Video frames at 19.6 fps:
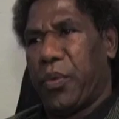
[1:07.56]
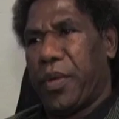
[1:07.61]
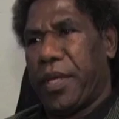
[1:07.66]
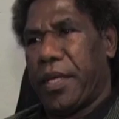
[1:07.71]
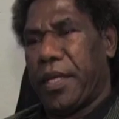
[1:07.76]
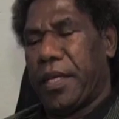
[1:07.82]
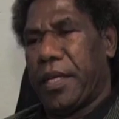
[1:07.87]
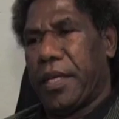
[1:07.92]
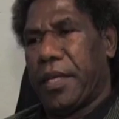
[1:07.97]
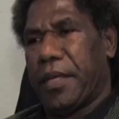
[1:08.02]

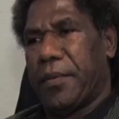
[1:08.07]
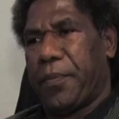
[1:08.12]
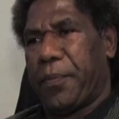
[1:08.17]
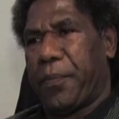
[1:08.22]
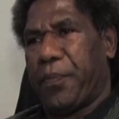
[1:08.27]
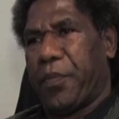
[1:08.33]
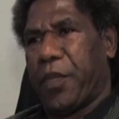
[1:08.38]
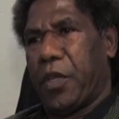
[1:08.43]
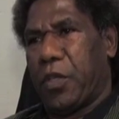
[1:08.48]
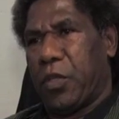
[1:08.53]
We
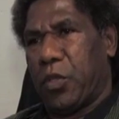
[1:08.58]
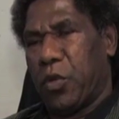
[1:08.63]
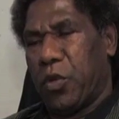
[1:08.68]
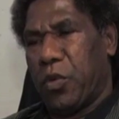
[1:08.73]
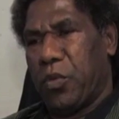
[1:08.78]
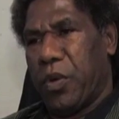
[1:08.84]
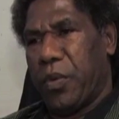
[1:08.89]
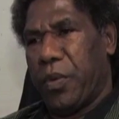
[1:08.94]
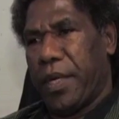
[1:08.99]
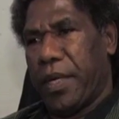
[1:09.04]

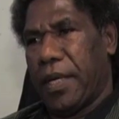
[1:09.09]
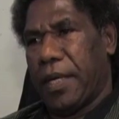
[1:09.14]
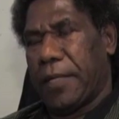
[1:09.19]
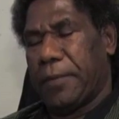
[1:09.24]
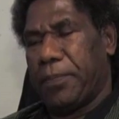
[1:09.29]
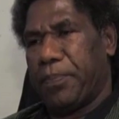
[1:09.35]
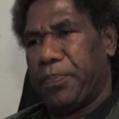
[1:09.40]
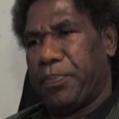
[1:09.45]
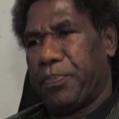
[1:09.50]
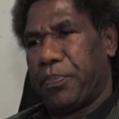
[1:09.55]
soon we will
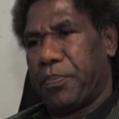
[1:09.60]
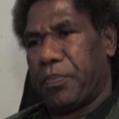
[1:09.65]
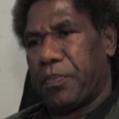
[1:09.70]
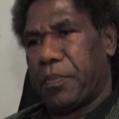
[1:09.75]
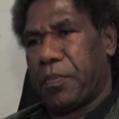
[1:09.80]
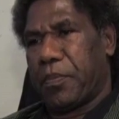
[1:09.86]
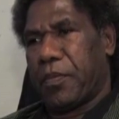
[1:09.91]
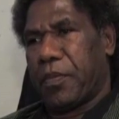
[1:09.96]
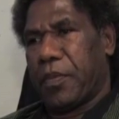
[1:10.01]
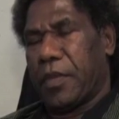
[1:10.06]
um,
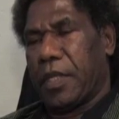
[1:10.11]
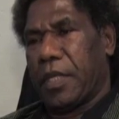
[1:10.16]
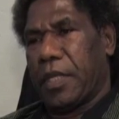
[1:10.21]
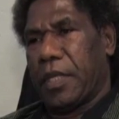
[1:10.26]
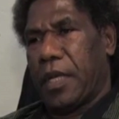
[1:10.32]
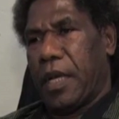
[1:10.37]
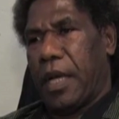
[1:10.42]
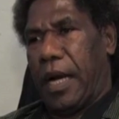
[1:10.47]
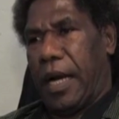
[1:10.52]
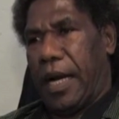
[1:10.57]

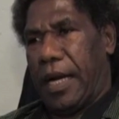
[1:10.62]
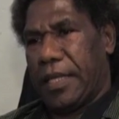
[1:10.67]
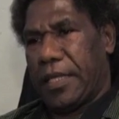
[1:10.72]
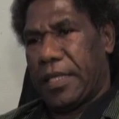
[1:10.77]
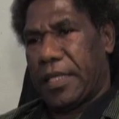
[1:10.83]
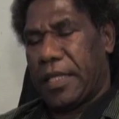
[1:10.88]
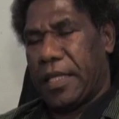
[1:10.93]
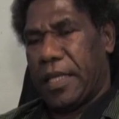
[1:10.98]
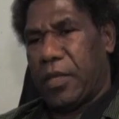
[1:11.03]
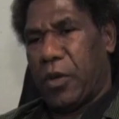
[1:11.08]

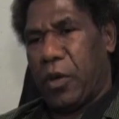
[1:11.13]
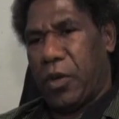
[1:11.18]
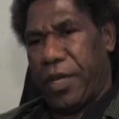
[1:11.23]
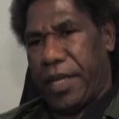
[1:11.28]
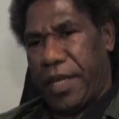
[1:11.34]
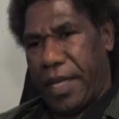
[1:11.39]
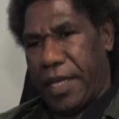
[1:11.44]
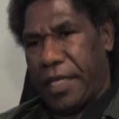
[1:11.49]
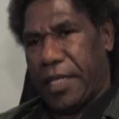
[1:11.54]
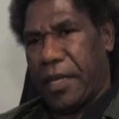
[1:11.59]
ask the
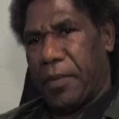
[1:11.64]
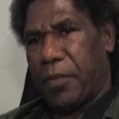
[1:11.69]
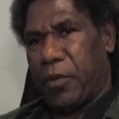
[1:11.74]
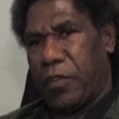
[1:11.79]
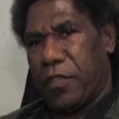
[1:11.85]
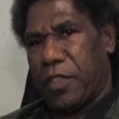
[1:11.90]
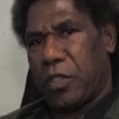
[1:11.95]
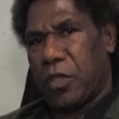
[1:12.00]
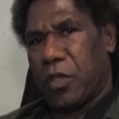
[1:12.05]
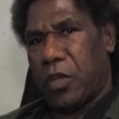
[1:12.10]
coordinator,
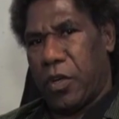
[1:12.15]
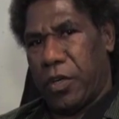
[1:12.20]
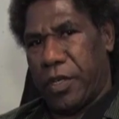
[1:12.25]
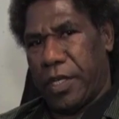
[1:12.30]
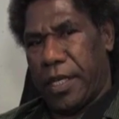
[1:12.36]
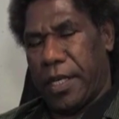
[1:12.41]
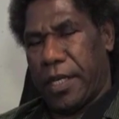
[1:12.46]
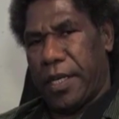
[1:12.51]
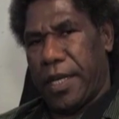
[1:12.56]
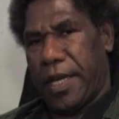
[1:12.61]
provincial
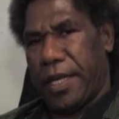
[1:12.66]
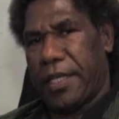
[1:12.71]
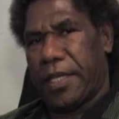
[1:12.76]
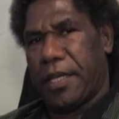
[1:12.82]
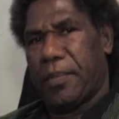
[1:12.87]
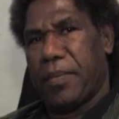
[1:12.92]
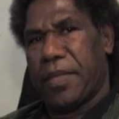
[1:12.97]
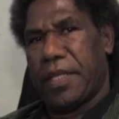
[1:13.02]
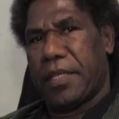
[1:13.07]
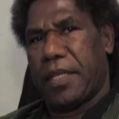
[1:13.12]
coordinator,
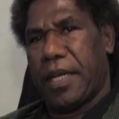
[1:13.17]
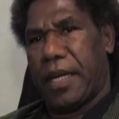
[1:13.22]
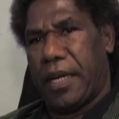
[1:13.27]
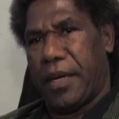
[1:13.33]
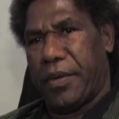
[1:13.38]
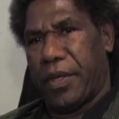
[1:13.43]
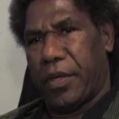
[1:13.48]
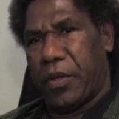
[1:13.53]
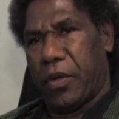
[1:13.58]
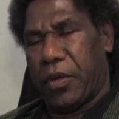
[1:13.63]
Mr.
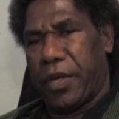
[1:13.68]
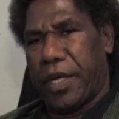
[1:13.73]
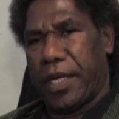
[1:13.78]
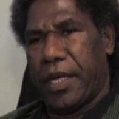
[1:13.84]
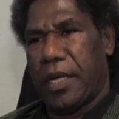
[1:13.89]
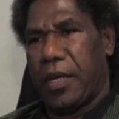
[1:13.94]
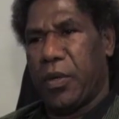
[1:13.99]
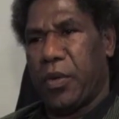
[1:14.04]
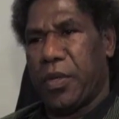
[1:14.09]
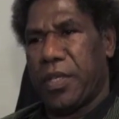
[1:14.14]
Harin
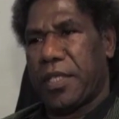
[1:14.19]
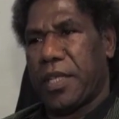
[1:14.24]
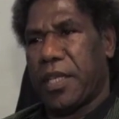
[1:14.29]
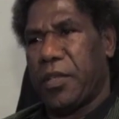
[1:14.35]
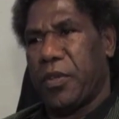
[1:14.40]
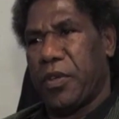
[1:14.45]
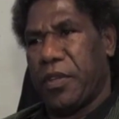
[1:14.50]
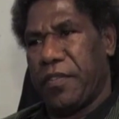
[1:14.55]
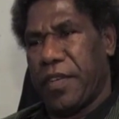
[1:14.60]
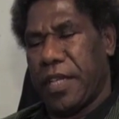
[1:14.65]
Koreka, who is at
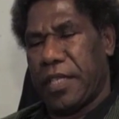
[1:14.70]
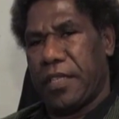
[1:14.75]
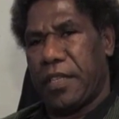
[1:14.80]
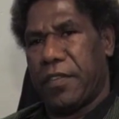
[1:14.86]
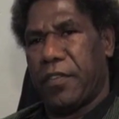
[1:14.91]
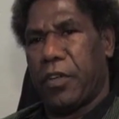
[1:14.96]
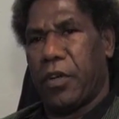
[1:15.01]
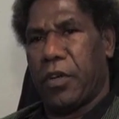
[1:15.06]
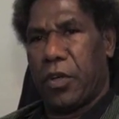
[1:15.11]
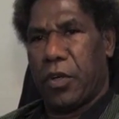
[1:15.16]
the University
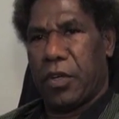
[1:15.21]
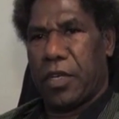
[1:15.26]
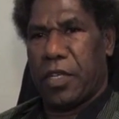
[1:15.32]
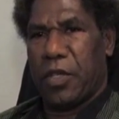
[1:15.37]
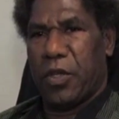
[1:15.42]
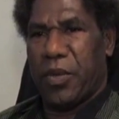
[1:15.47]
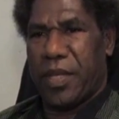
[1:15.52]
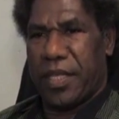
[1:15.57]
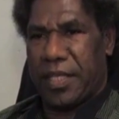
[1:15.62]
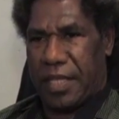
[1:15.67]
of Goroka
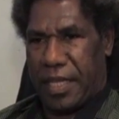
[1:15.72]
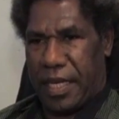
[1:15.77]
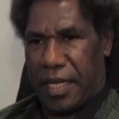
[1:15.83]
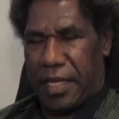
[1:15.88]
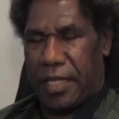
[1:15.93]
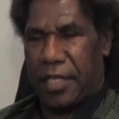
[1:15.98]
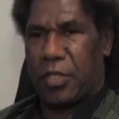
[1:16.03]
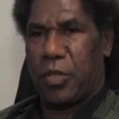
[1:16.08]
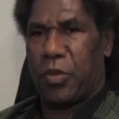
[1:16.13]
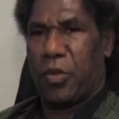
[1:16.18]
doing
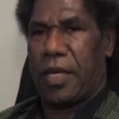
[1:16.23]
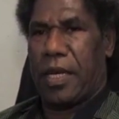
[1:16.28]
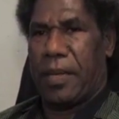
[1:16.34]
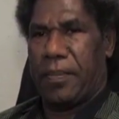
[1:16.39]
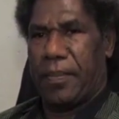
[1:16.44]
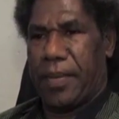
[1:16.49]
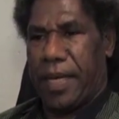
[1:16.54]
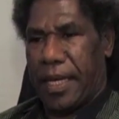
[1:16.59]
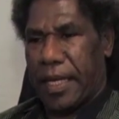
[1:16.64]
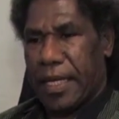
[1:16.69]
studies, to
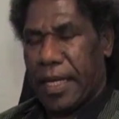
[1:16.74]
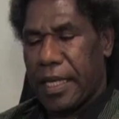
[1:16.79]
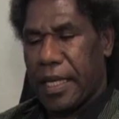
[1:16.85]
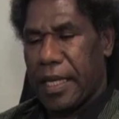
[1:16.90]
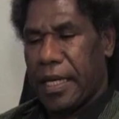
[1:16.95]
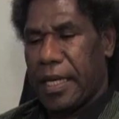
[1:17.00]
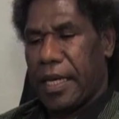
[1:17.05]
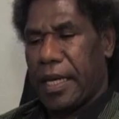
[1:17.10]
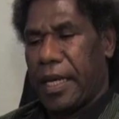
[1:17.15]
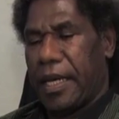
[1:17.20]
come back
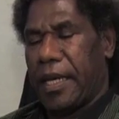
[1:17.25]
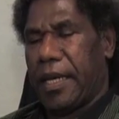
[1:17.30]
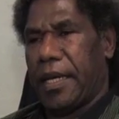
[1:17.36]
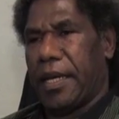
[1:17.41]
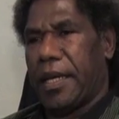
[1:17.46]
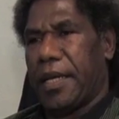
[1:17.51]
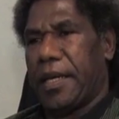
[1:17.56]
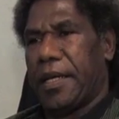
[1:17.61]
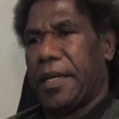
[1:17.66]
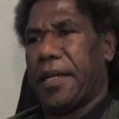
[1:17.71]

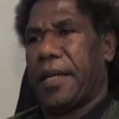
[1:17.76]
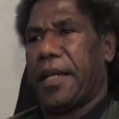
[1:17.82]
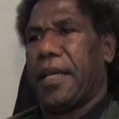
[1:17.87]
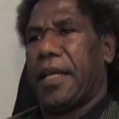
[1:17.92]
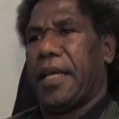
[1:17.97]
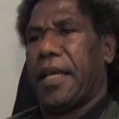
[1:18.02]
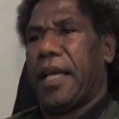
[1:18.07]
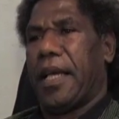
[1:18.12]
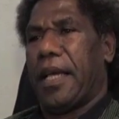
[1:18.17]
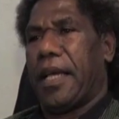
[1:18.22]
and
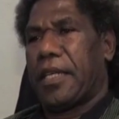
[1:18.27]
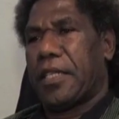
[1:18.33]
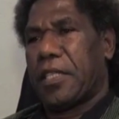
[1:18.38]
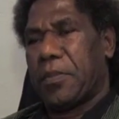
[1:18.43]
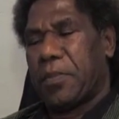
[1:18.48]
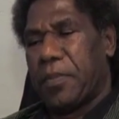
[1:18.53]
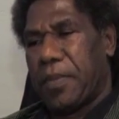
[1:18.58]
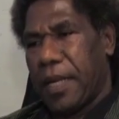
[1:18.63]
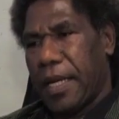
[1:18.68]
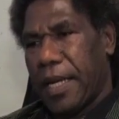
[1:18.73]

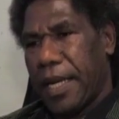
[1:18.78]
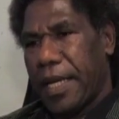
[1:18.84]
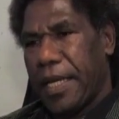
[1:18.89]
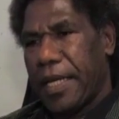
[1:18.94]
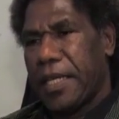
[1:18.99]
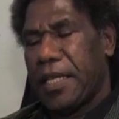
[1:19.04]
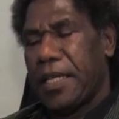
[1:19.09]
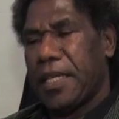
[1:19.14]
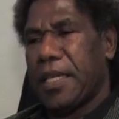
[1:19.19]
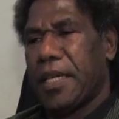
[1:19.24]

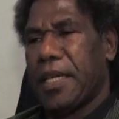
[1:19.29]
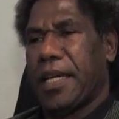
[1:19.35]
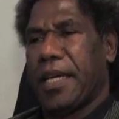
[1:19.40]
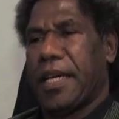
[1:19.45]
explain